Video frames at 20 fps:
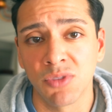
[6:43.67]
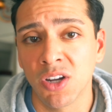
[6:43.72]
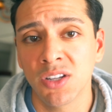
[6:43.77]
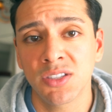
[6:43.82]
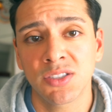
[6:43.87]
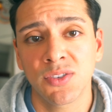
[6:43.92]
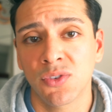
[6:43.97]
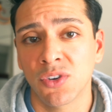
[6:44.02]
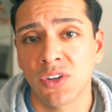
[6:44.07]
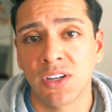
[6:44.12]

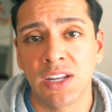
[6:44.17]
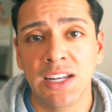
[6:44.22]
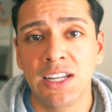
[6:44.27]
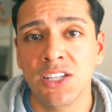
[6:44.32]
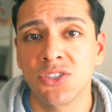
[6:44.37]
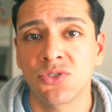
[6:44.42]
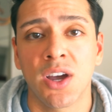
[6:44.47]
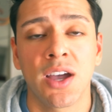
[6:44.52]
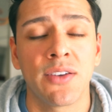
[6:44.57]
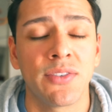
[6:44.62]
Honestly, for
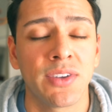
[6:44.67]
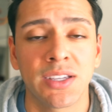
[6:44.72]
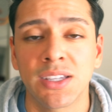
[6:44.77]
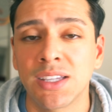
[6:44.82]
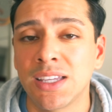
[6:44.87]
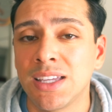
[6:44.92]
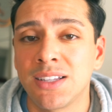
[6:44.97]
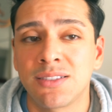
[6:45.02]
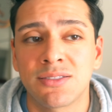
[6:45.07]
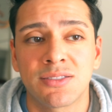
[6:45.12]
daily driving,
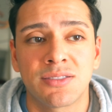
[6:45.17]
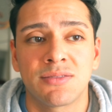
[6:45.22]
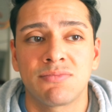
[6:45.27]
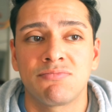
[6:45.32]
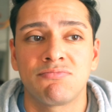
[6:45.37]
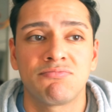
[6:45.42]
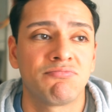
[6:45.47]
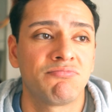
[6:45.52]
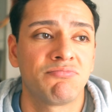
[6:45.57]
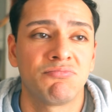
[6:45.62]
it's
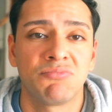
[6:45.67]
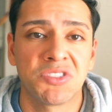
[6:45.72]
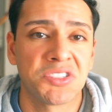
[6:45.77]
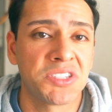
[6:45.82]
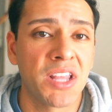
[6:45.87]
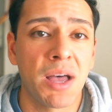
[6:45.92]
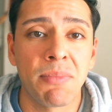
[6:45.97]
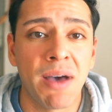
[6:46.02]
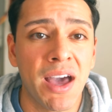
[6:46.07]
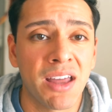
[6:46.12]

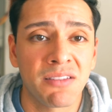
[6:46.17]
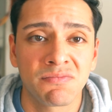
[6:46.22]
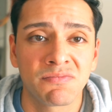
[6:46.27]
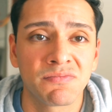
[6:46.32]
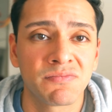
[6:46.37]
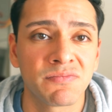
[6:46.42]
not bad.